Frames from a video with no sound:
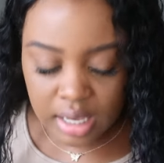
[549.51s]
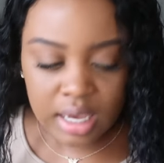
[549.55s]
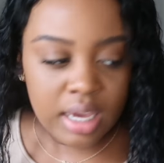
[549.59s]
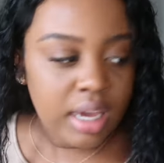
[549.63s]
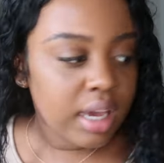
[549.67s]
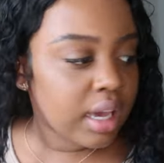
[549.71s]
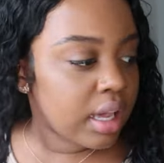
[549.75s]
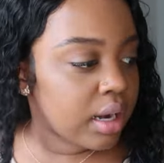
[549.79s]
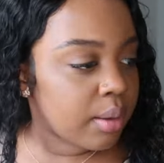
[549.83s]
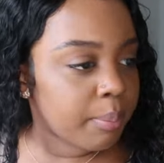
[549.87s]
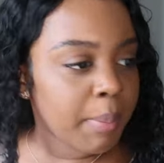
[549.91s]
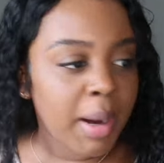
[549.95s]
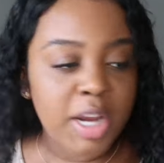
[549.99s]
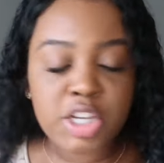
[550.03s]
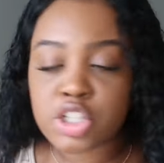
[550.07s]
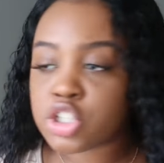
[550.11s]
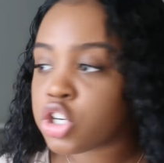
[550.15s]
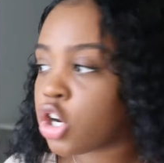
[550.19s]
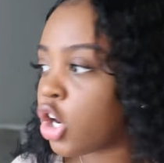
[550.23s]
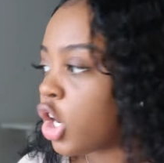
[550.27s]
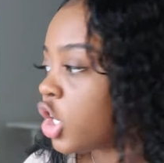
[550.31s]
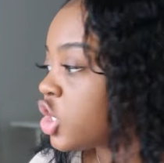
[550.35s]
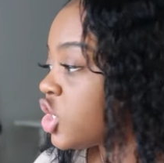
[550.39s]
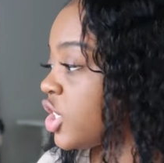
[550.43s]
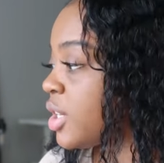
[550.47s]
and my
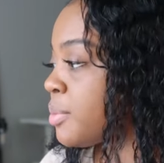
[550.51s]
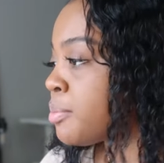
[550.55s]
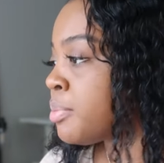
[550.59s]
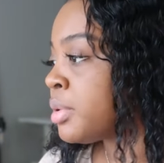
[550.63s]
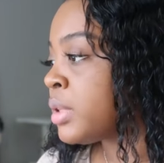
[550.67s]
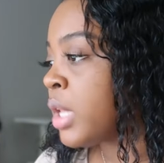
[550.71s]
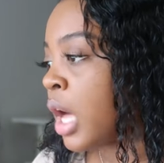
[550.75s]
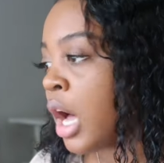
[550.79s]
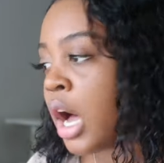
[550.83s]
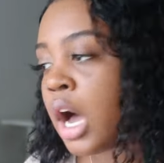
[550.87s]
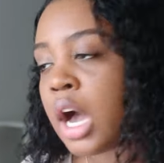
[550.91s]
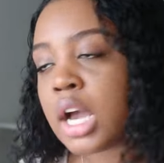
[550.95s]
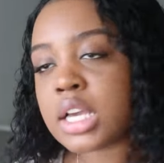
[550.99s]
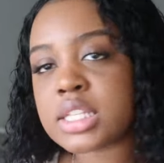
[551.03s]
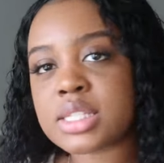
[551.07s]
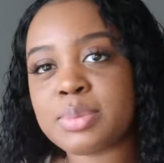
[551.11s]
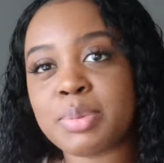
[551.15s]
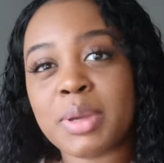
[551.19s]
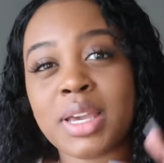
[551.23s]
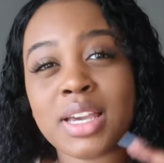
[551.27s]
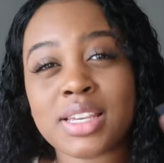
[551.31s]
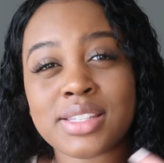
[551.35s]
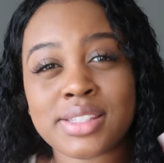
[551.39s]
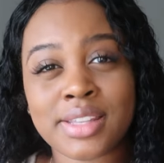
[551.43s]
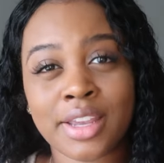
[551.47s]
charging blocks
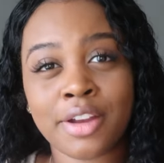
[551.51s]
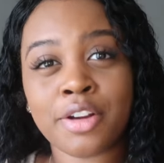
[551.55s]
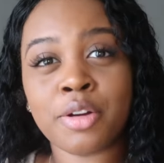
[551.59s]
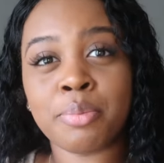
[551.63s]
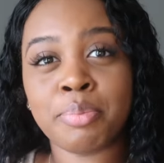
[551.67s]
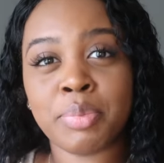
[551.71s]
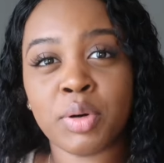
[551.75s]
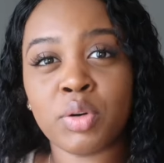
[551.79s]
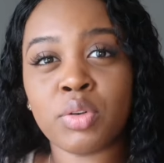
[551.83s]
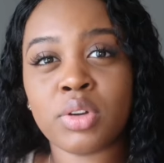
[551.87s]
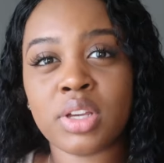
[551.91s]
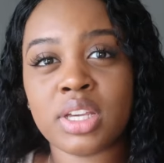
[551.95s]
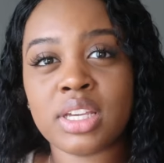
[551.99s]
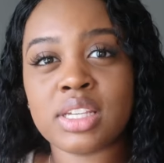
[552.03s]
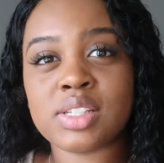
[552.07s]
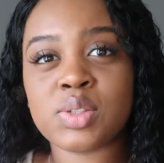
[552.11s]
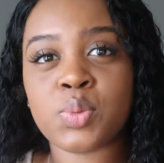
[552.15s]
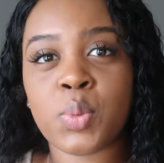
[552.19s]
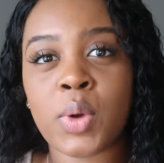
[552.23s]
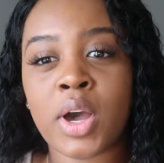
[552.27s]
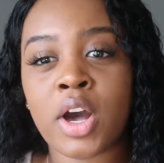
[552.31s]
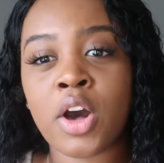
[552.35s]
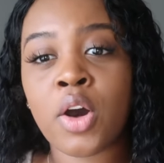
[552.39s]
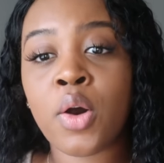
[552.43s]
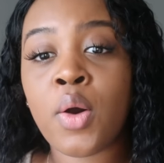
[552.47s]
because they are bulky
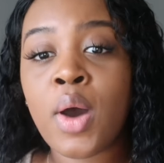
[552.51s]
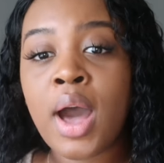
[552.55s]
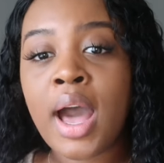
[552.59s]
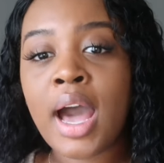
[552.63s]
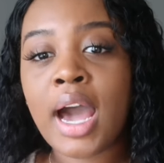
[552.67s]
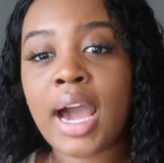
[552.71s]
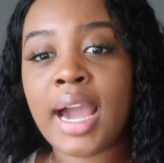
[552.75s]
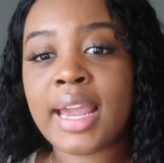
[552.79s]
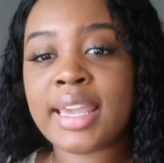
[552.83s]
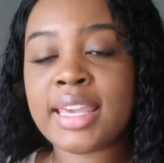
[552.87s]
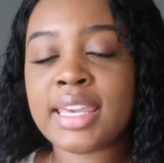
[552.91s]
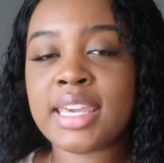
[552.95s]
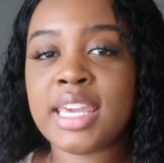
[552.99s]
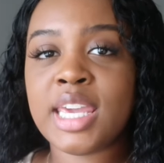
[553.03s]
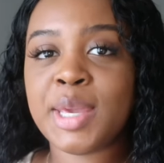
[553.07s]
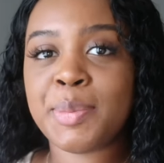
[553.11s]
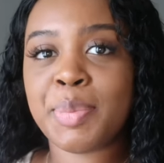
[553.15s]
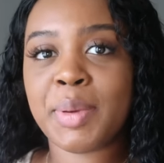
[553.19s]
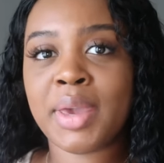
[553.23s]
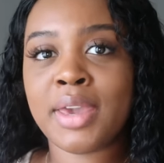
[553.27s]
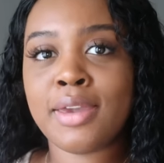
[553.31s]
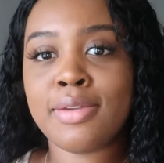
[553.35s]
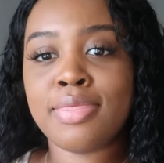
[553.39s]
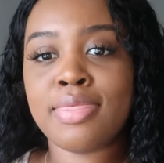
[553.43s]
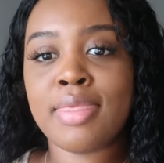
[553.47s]
as well i
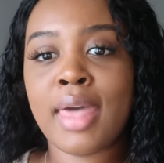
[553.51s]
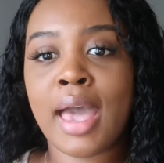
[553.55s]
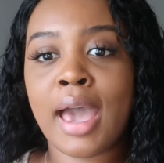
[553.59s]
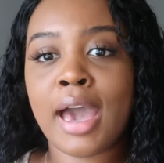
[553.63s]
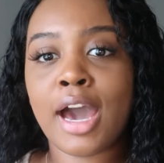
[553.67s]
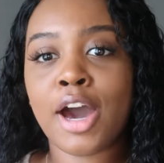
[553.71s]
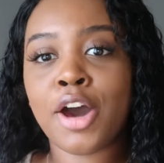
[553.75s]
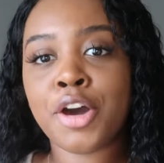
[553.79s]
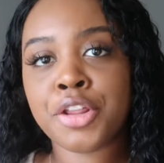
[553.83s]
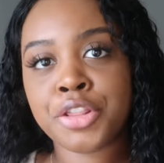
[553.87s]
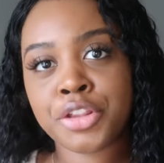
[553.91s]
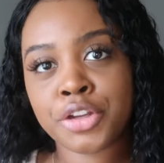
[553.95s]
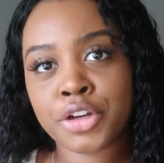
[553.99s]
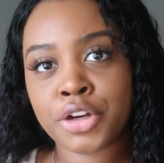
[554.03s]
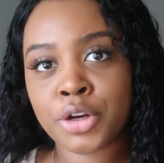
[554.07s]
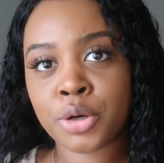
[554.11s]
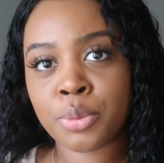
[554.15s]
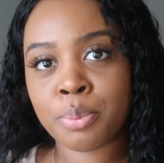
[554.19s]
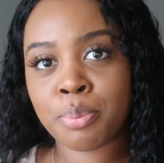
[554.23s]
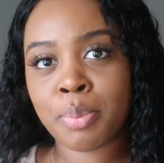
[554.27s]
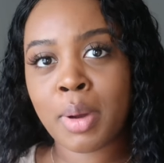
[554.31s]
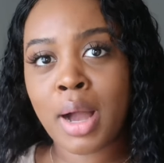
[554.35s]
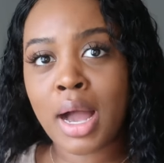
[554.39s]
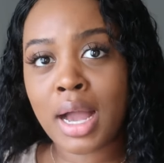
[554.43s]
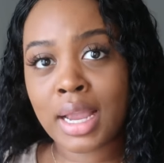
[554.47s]
keep in that
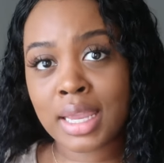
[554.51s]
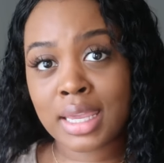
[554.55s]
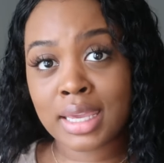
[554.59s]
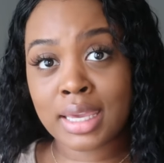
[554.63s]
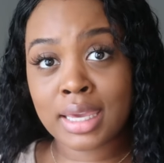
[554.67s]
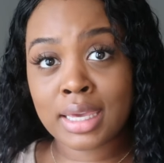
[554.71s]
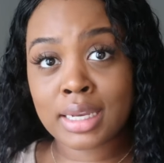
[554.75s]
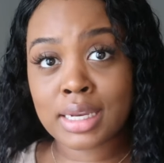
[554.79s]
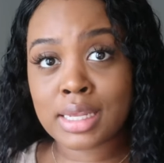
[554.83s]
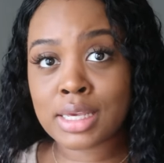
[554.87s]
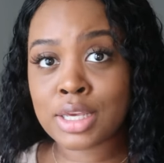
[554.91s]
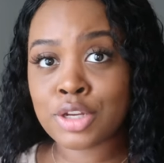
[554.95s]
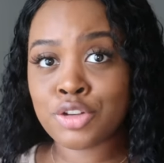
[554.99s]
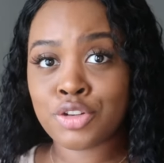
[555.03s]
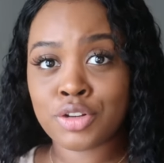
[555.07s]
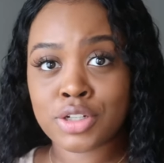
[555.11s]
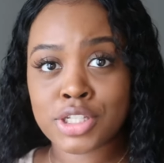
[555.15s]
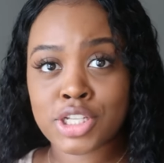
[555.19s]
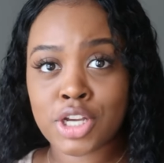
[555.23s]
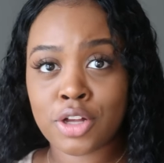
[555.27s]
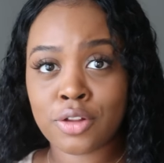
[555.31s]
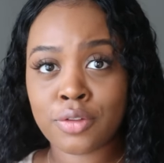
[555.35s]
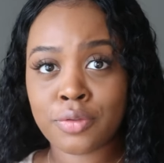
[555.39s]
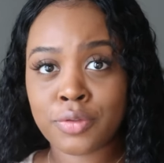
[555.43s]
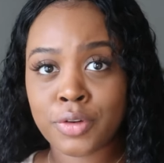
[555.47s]
other pocket in
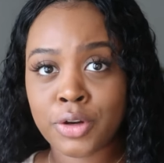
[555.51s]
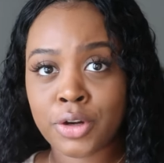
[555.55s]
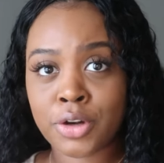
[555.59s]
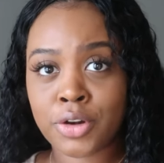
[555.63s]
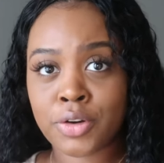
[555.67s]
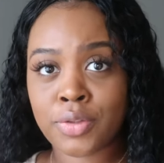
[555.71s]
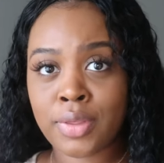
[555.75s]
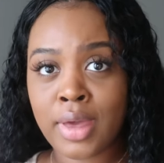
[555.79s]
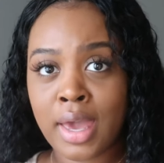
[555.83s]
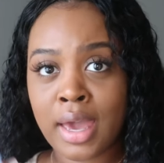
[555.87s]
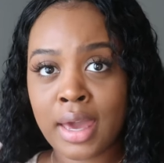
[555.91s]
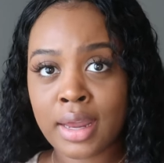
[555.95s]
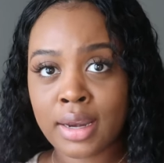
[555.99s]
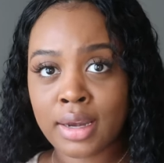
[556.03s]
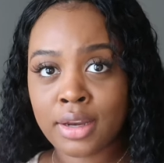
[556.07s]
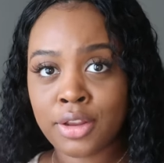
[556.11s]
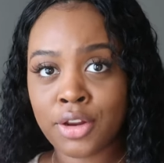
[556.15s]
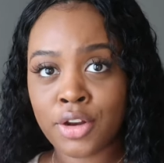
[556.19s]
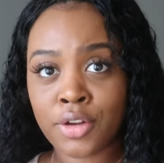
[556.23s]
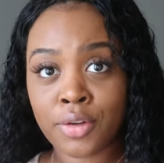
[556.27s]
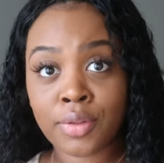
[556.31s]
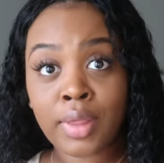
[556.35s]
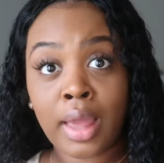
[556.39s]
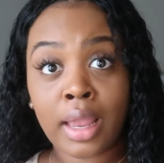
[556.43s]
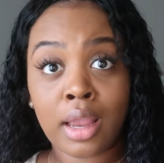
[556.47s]
your telfar that
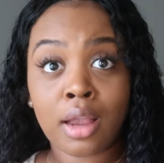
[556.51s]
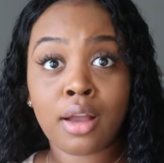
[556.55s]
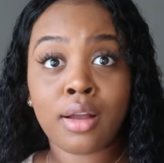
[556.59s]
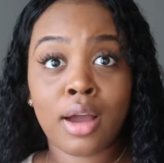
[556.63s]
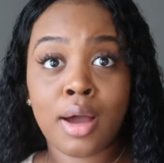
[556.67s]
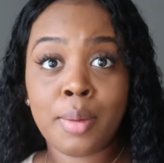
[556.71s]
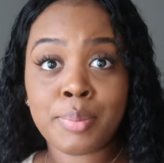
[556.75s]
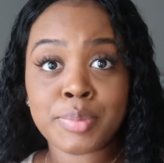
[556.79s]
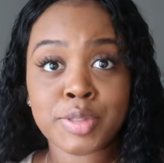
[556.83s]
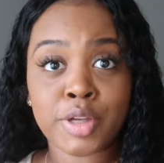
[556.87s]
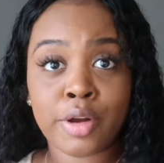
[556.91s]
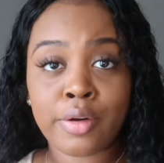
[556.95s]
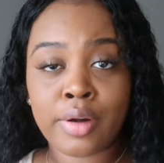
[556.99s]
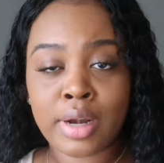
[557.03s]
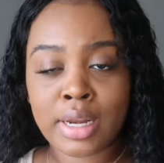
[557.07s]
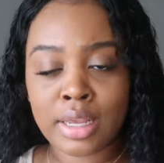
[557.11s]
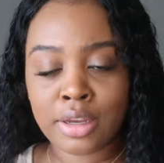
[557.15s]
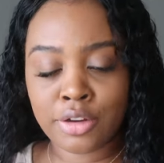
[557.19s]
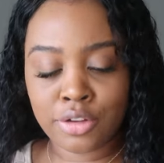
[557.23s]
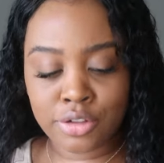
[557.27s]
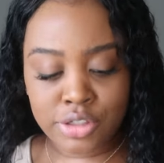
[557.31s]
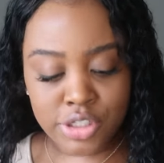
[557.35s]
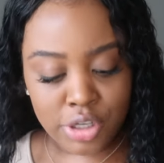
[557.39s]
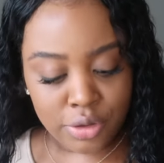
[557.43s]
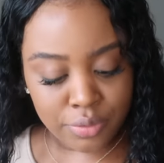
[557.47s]
you know like comes
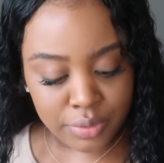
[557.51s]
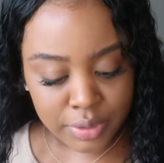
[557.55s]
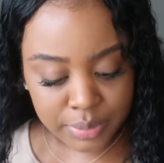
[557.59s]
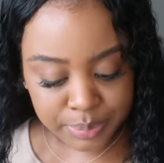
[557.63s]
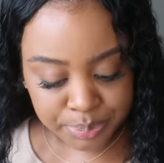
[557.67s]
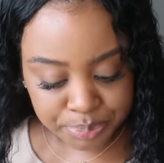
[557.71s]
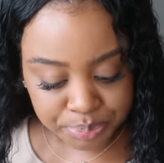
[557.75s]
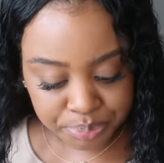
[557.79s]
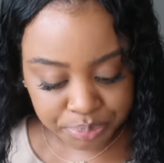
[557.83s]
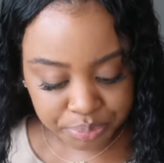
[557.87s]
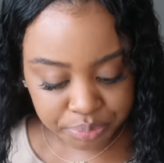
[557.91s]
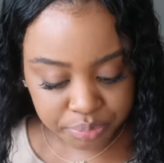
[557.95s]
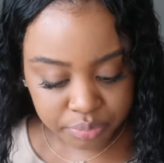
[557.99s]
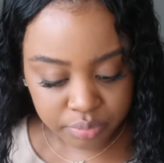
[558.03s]
already in your telfar